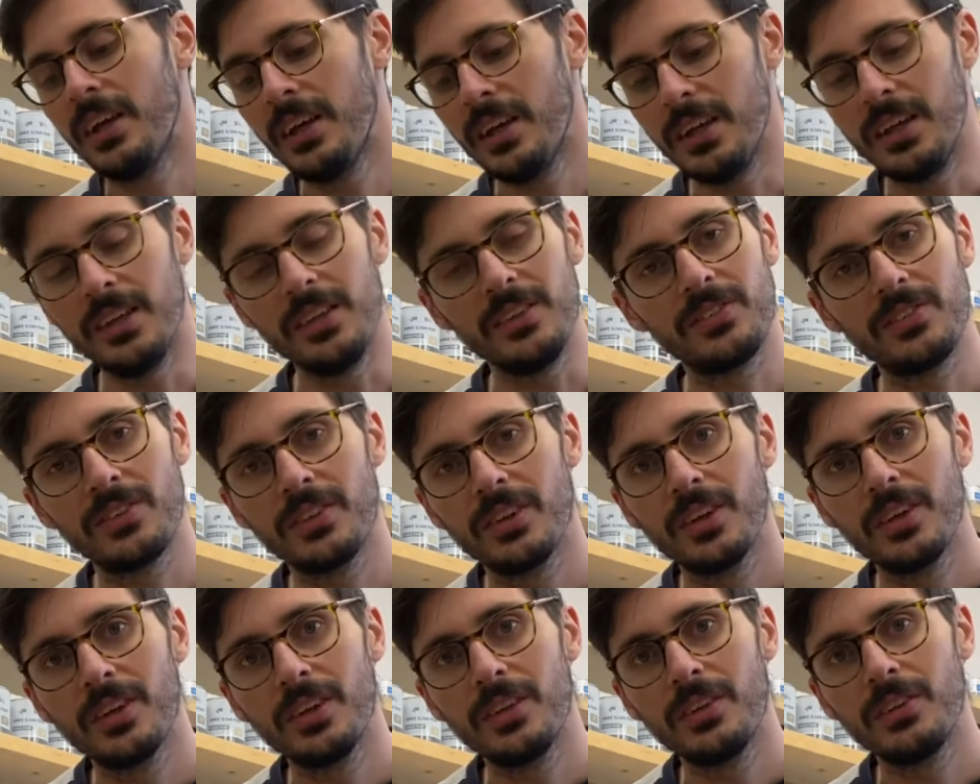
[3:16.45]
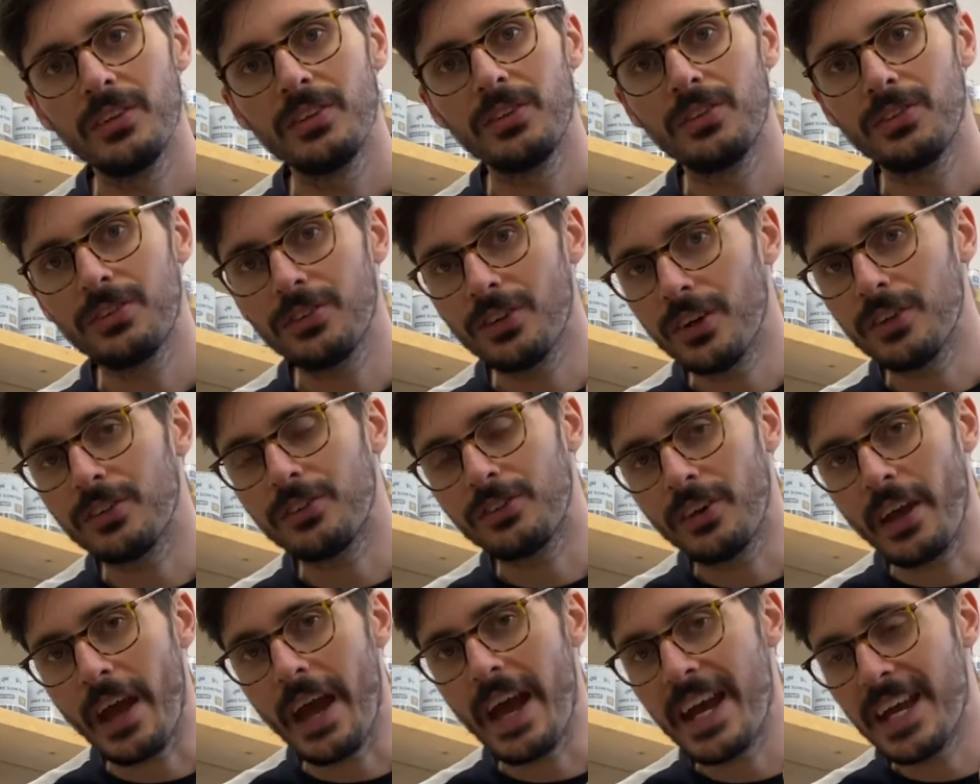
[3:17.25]
It's
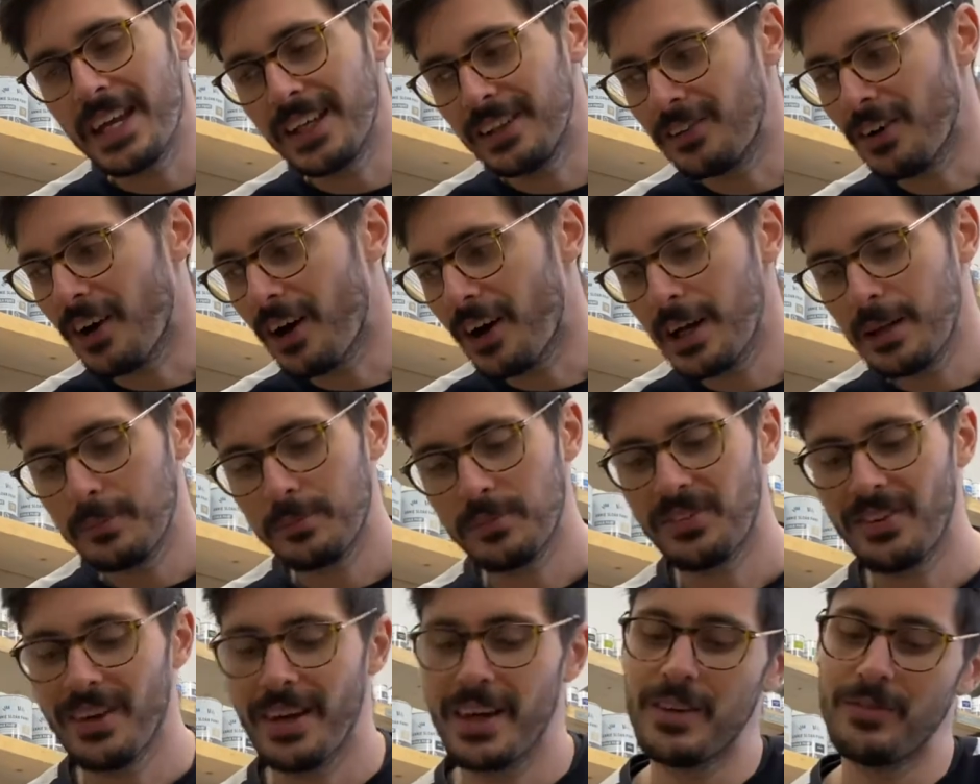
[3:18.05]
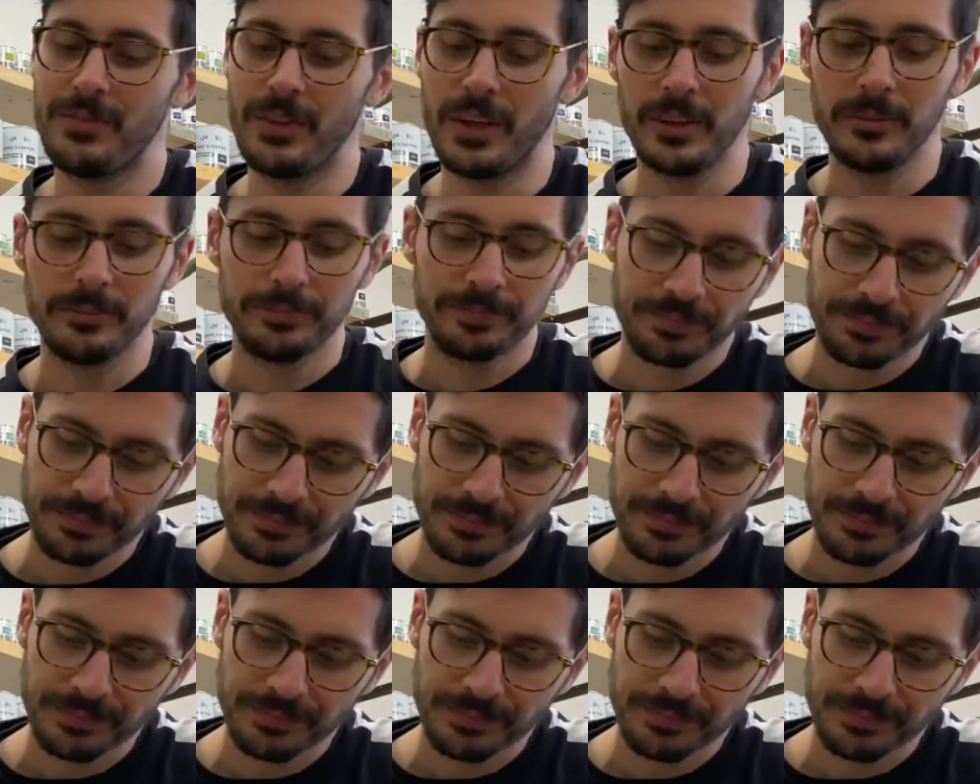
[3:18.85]
such a time saver.